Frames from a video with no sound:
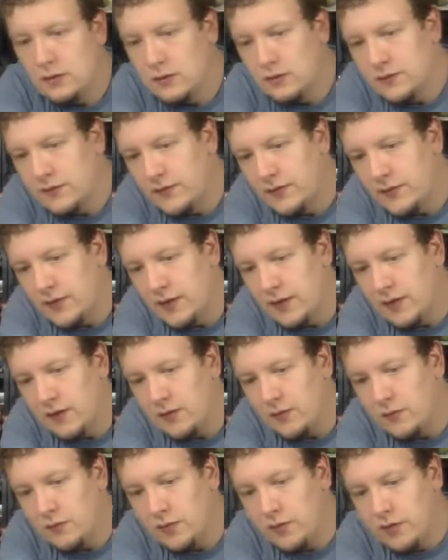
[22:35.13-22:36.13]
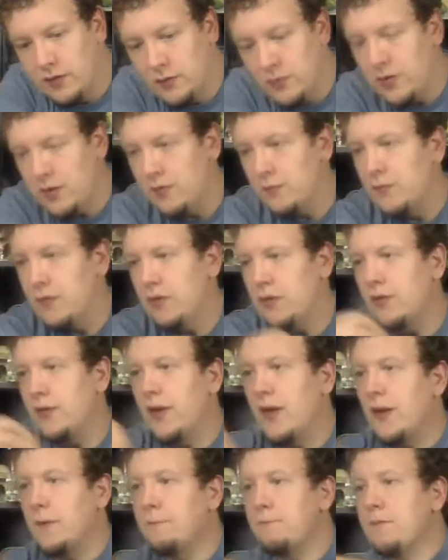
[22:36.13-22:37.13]
Stand really weird, but
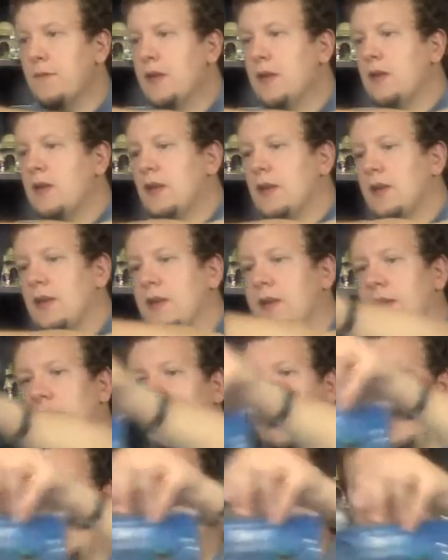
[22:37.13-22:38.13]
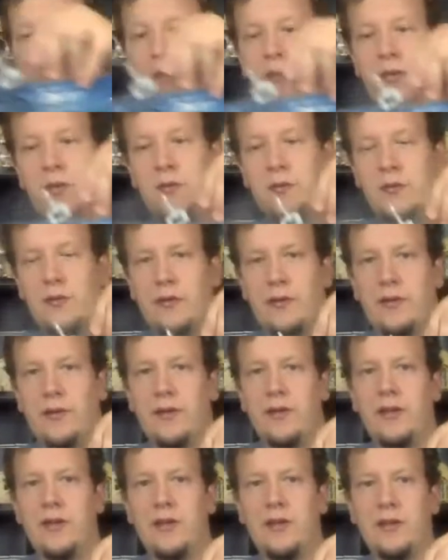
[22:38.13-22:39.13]
okay. All right, let's do
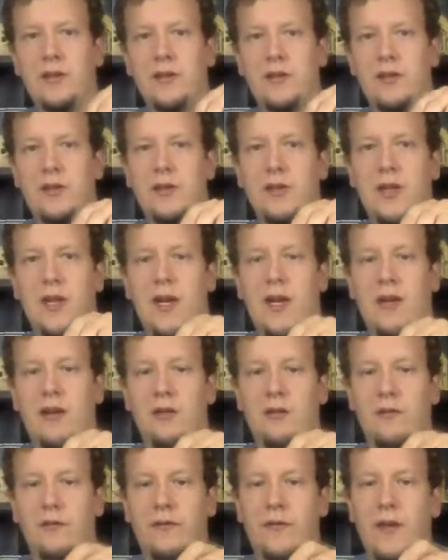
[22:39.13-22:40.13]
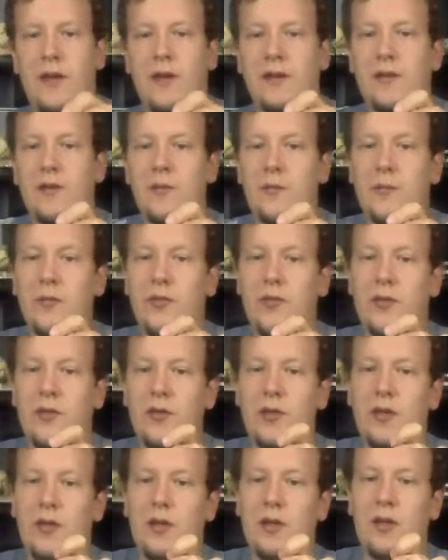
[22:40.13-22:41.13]
the Shadow Phantoms,
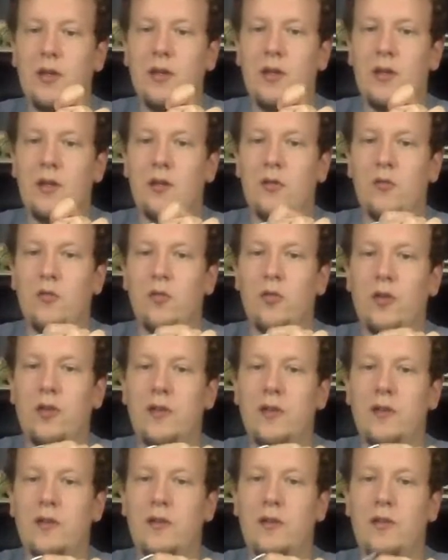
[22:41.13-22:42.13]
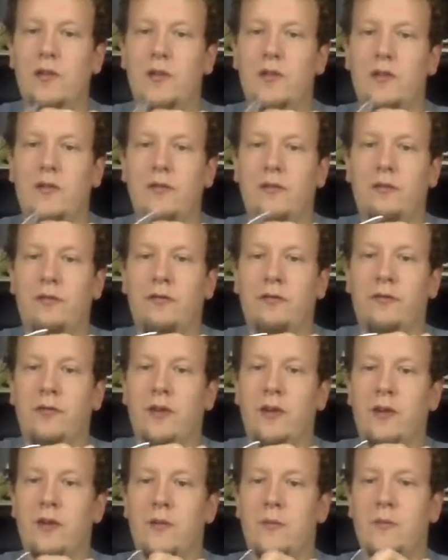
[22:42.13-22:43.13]
which is
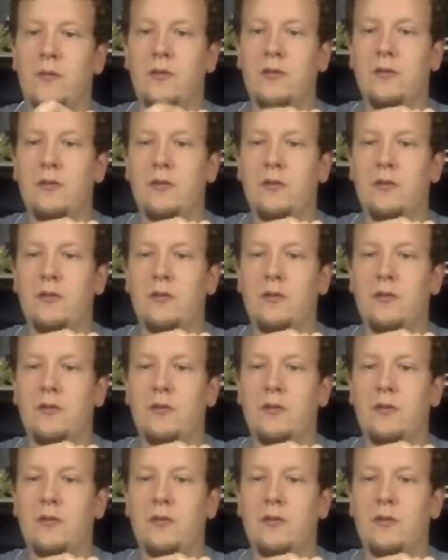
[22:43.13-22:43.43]
from